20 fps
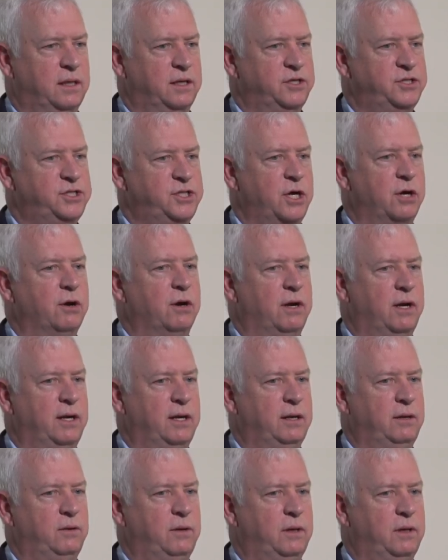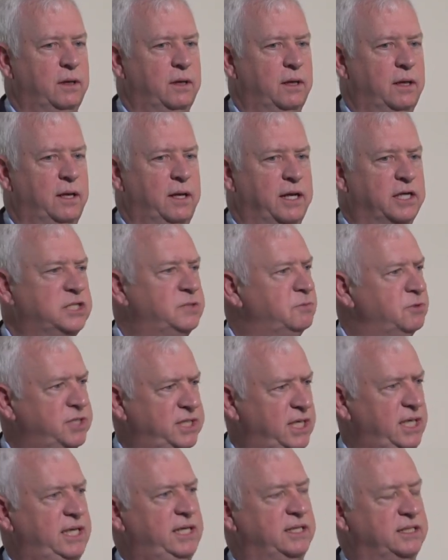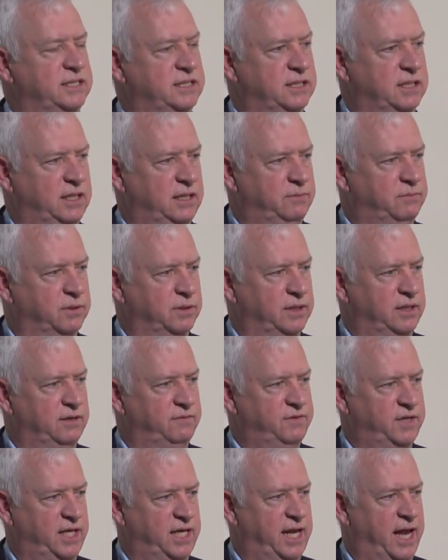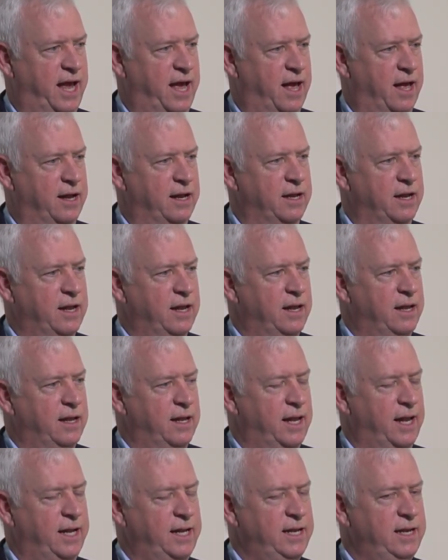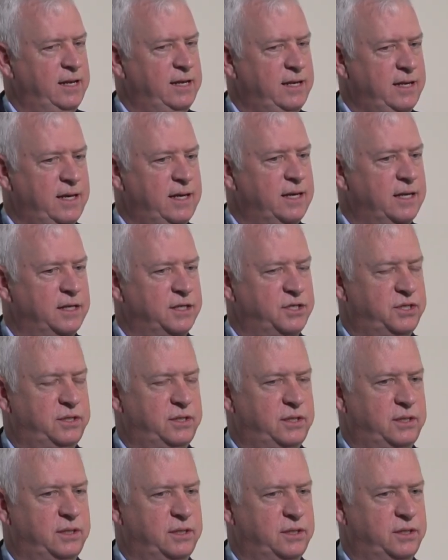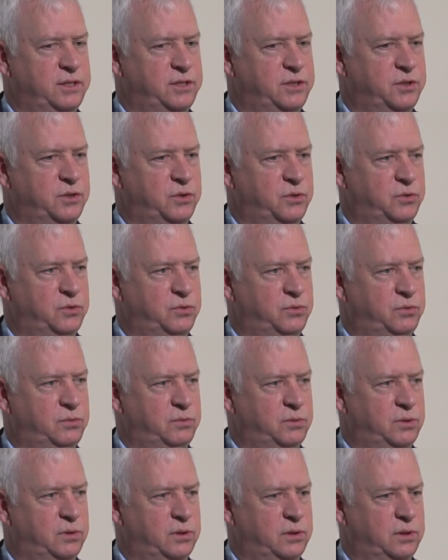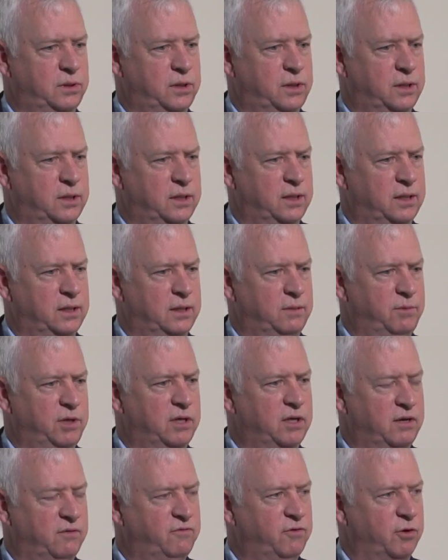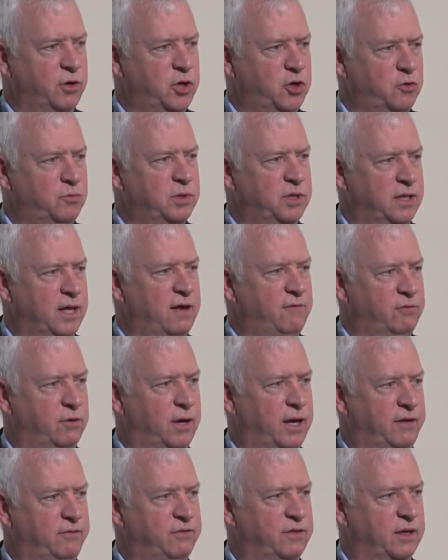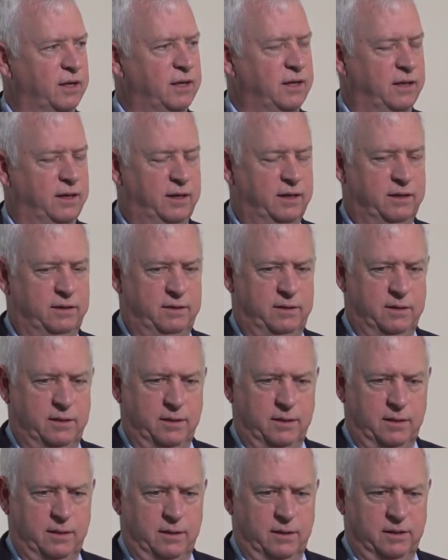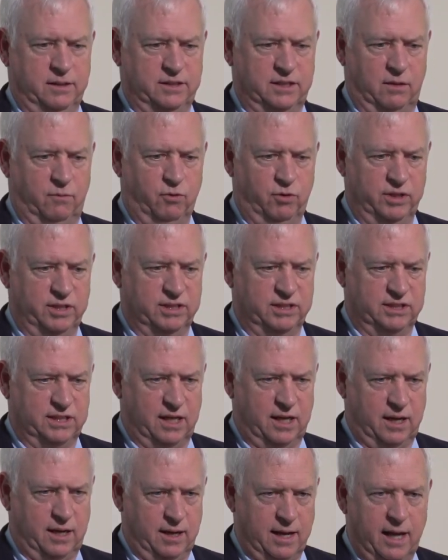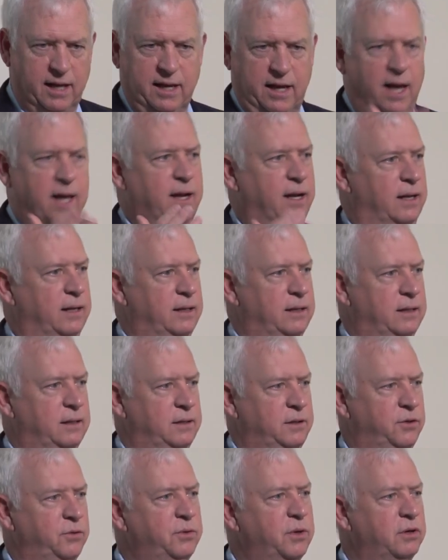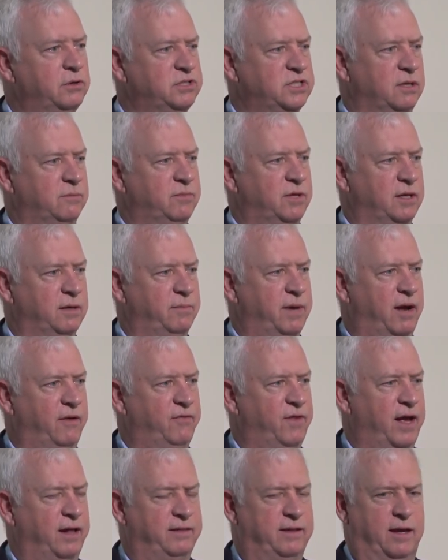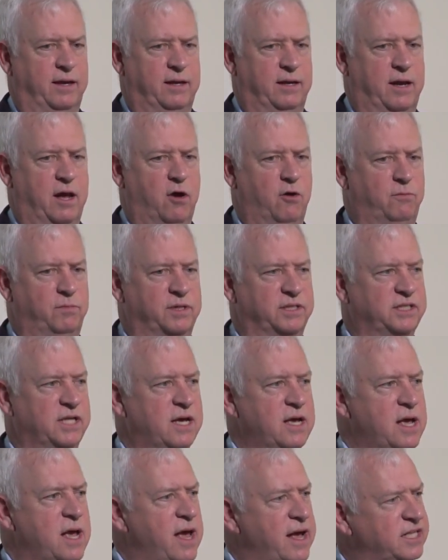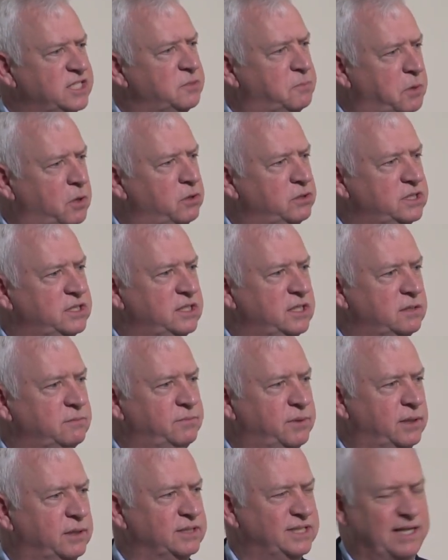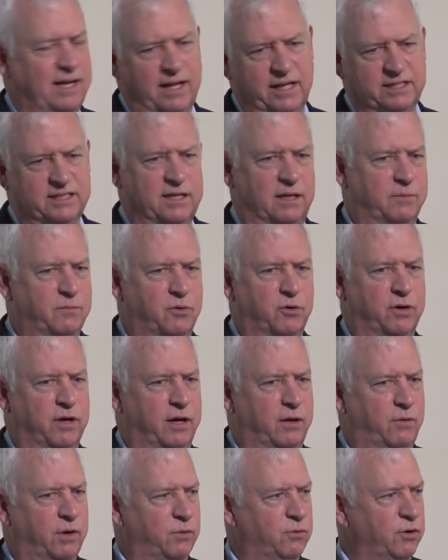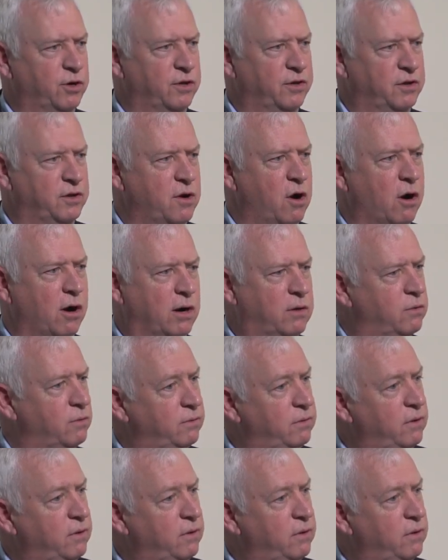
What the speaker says: sharing an expertise that he believed he had. And he needed to, I mean, at a very human level, I think, needed someone to say, I get it. You know something about that that can help us. As opposed to the impulse, oh, that's not important. I don't want to work in the dark.